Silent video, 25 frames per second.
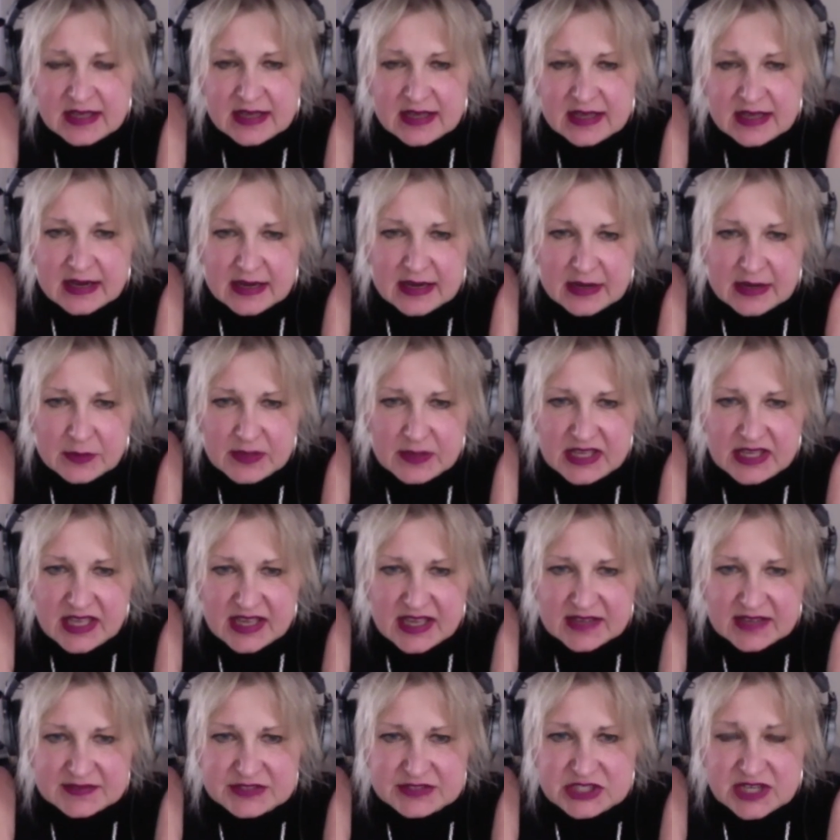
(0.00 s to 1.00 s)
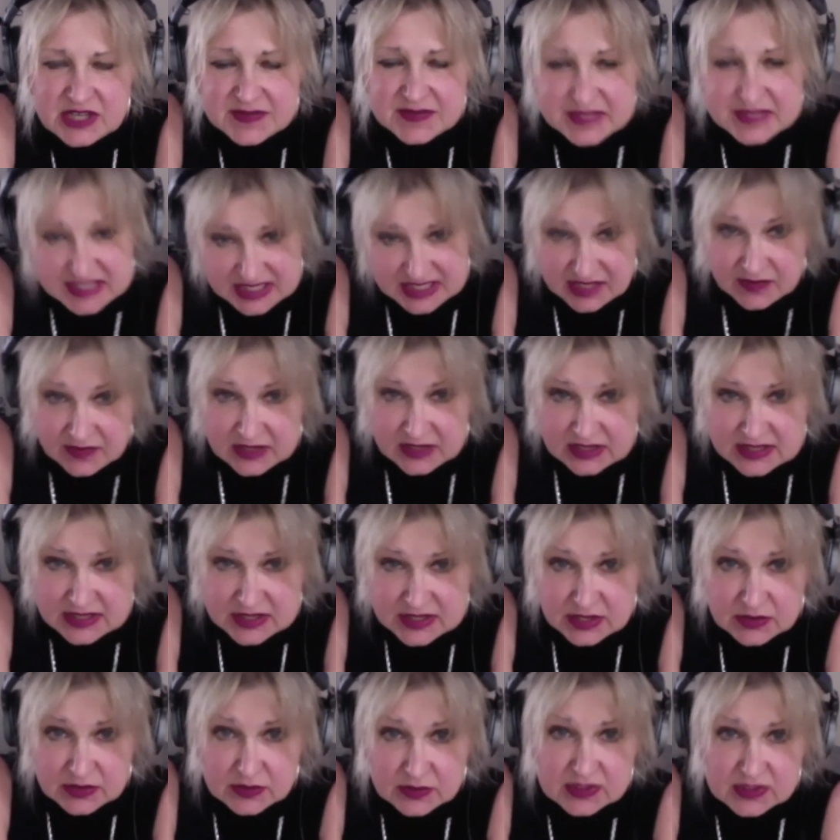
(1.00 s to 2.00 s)
Uh, we have Jeff Stephens,
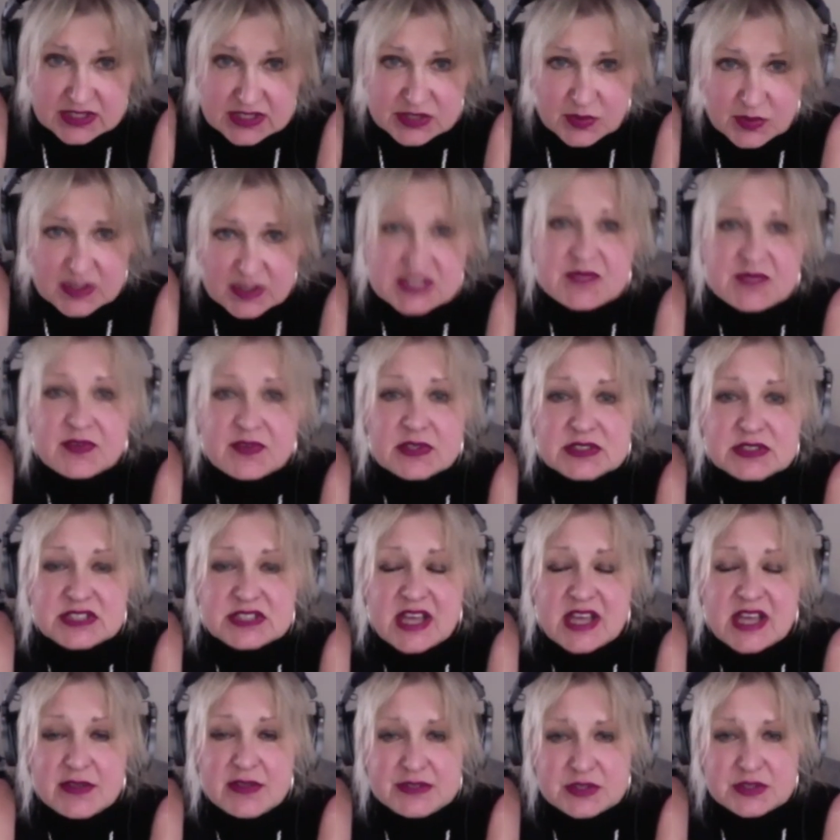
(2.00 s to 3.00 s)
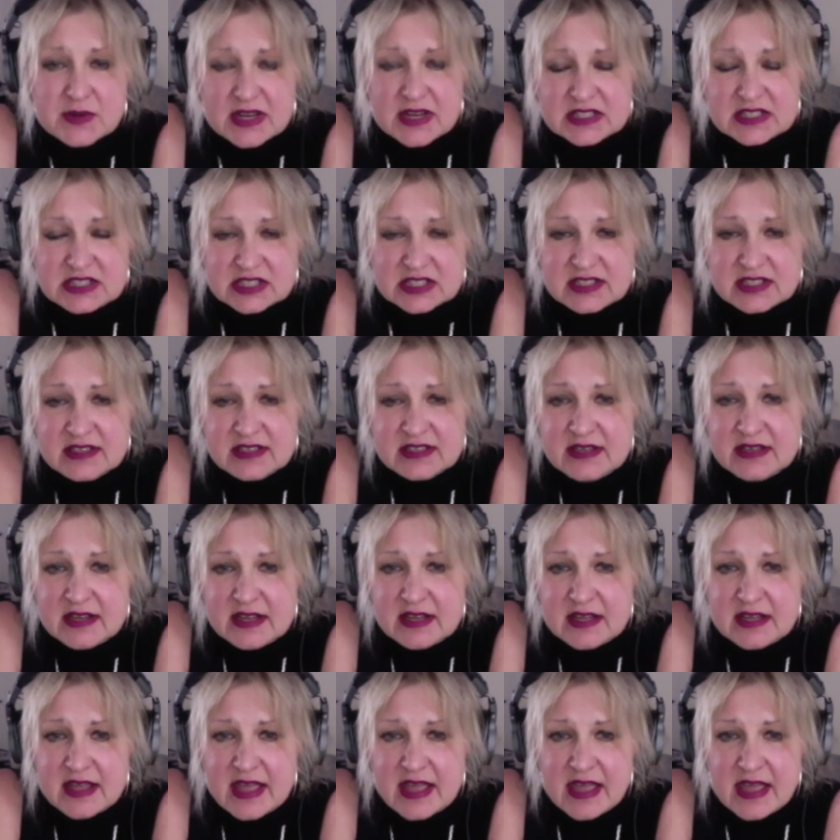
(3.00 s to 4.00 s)
who is Westford's health director,
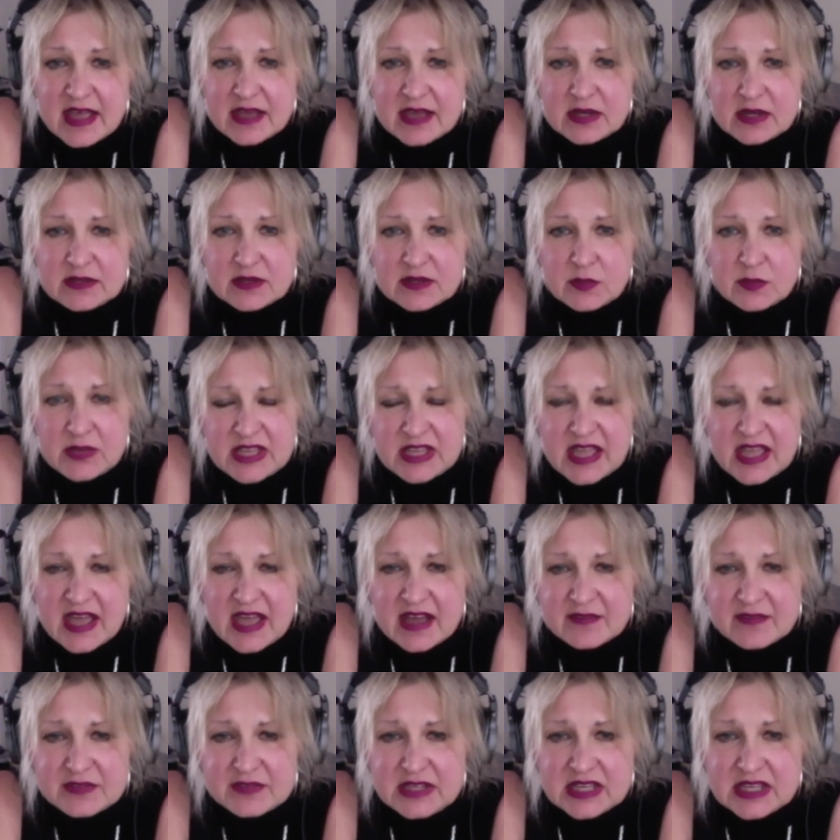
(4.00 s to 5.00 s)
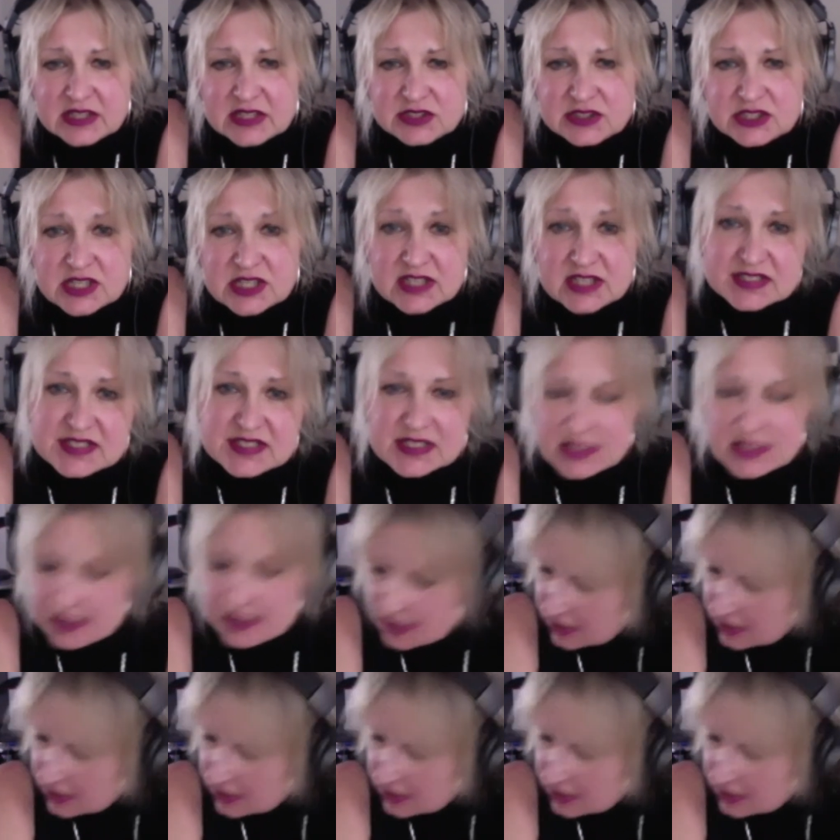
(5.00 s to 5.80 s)
and we have Gail Johnson,